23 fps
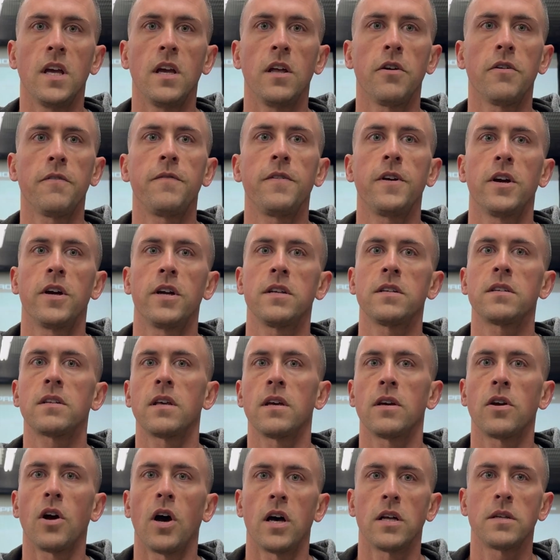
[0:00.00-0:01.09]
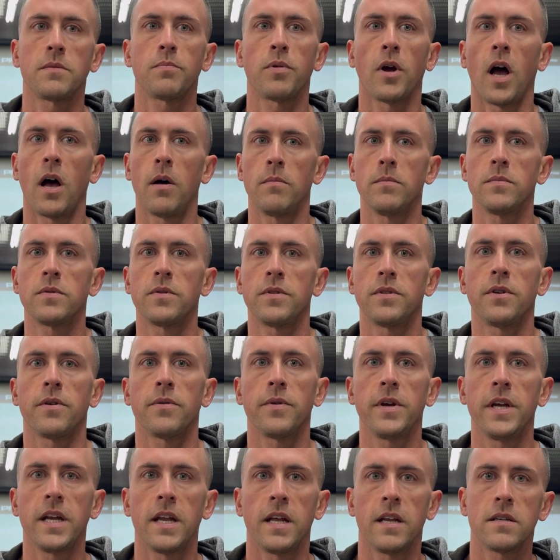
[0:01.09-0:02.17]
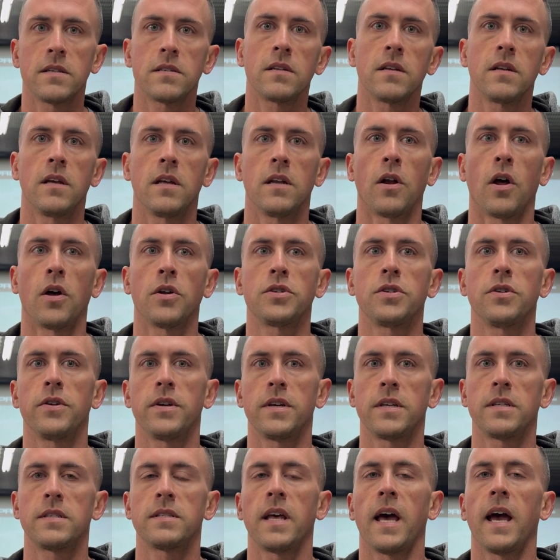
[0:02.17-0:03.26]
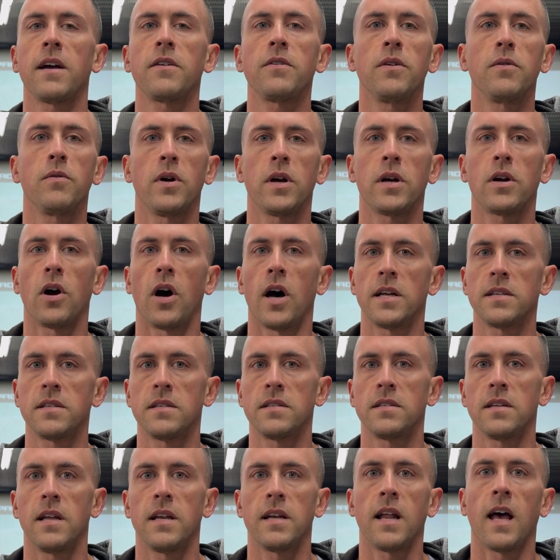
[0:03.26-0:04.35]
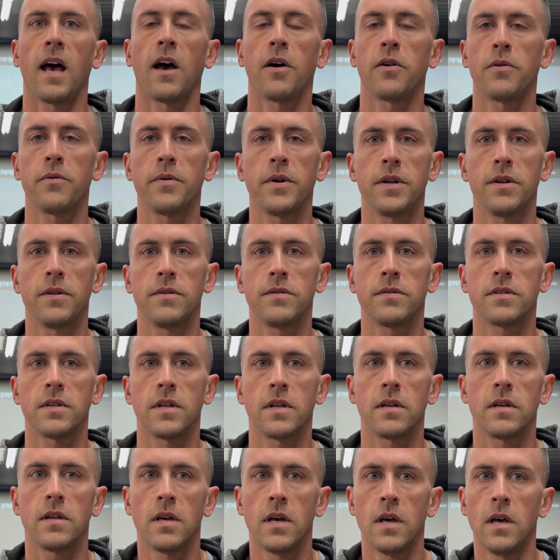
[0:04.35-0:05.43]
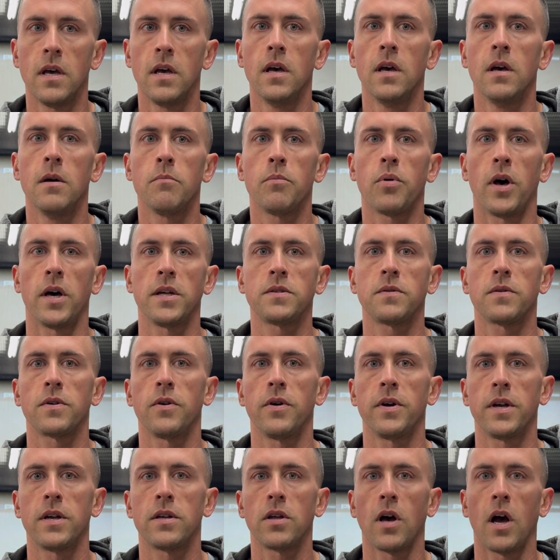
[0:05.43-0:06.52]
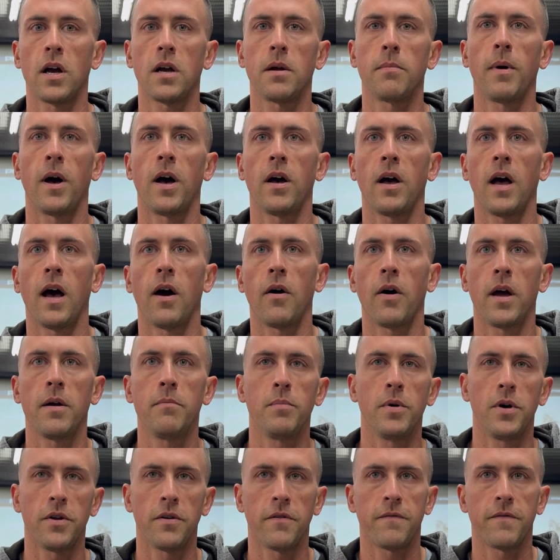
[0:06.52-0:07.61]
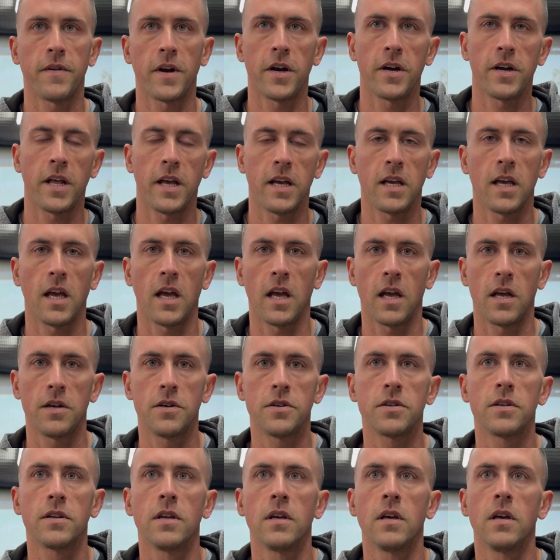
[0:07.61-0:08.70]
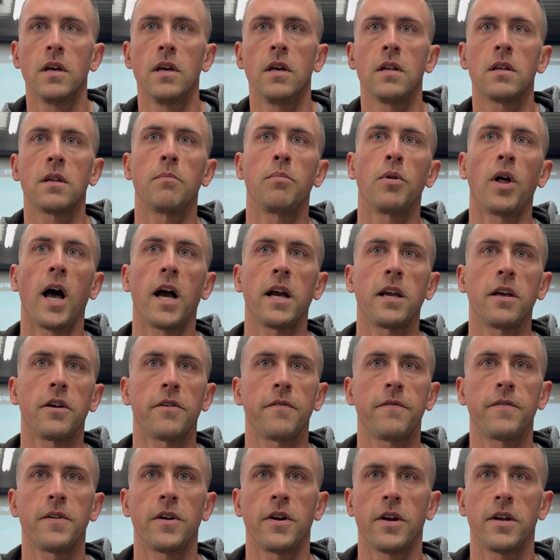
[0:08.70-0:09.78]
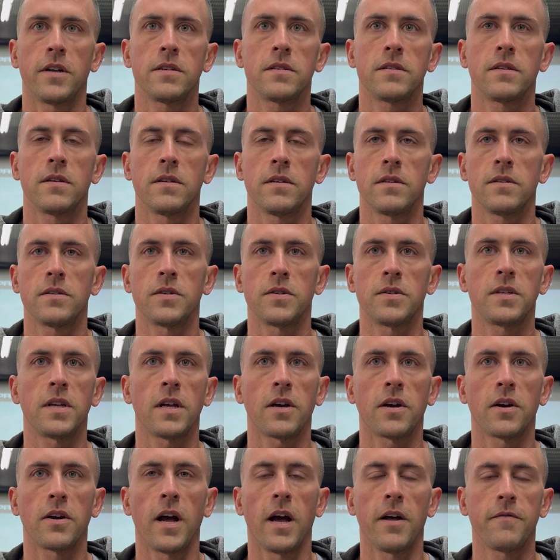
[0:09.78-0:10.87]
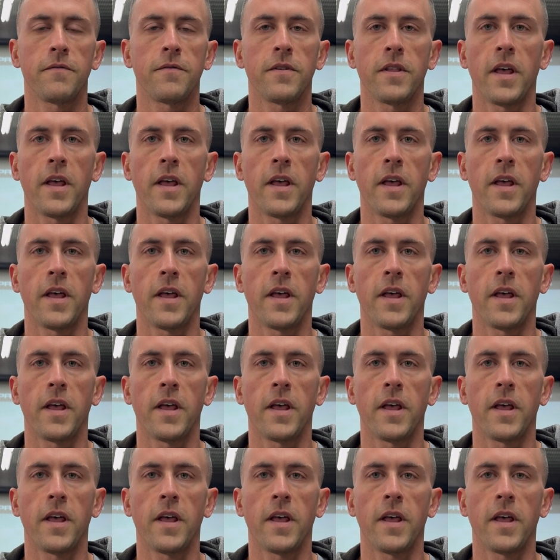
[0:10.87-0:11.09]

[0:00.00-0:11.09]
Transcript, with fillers: interference can cause problems with your readings, and I'll show you exactly what causes it and how to reduce it. Plus, we're going to talk about how I built a Faraday cage to block interference, so stick around for